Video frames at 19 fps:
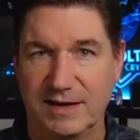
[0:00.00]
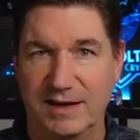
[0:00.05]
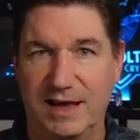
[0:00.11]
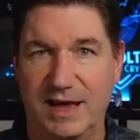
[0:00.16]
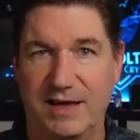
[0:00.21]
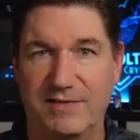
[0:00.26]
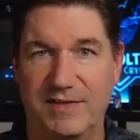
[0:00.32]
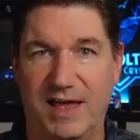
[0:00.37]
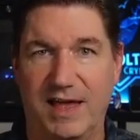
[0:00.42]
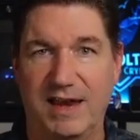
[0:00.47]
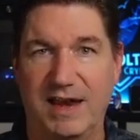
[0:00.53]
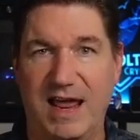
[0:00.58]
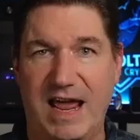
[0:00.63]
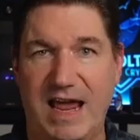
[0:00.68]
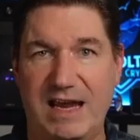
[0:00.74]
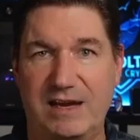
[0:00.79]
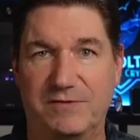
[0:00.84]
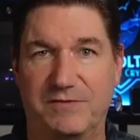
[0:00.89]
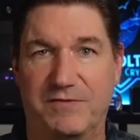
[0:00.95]
and then
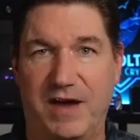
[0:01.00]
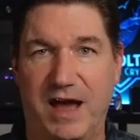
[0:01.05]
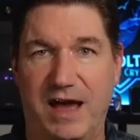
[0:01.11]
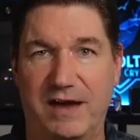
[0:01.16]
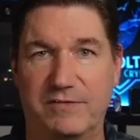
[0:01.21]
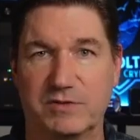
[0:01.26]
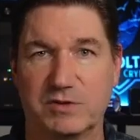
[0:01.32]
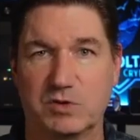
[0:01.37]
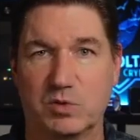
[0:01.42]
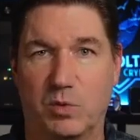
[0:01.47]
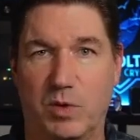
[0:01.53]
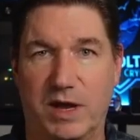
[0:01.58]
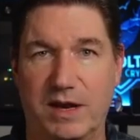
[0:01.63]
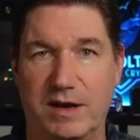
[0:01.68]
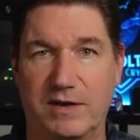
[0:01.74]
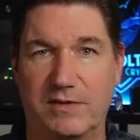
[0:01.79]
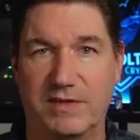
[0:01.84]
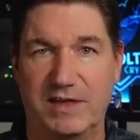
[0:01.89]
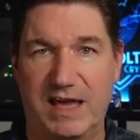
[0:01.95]
8.5 was
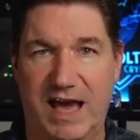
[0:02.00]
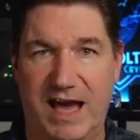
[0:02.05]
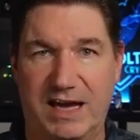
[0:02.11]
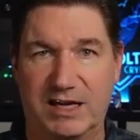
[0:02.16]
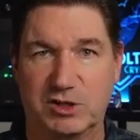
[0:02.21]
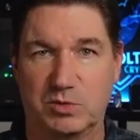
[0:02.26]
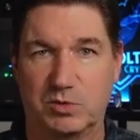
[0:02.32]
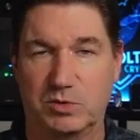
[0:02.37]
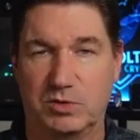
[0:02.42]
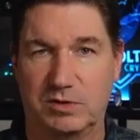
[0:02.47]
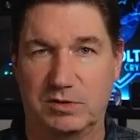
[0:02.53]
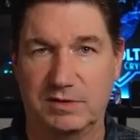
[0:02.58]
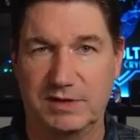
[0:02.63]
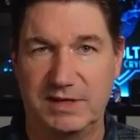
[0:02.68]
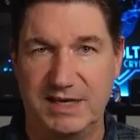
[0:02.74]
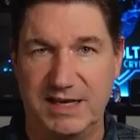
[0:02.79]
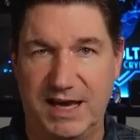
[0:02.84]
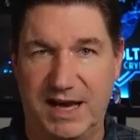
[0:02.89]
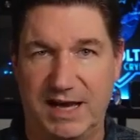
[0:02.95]
when the actual
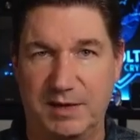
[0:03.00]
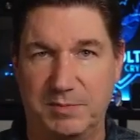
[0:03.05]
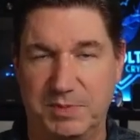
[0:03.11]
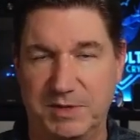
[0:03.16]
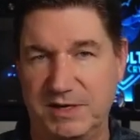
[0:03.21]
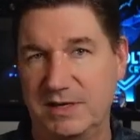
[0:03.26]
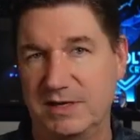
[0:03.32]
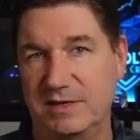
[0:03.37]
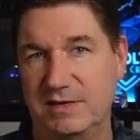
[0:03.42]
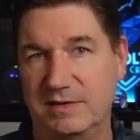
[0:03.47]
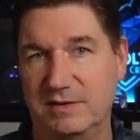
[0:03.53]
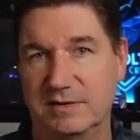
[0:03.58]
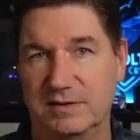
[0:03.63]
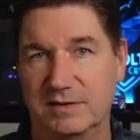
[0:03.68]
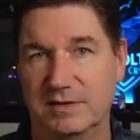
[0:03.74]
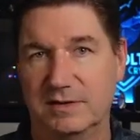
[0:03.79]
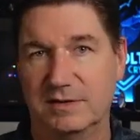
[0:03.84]
EIP,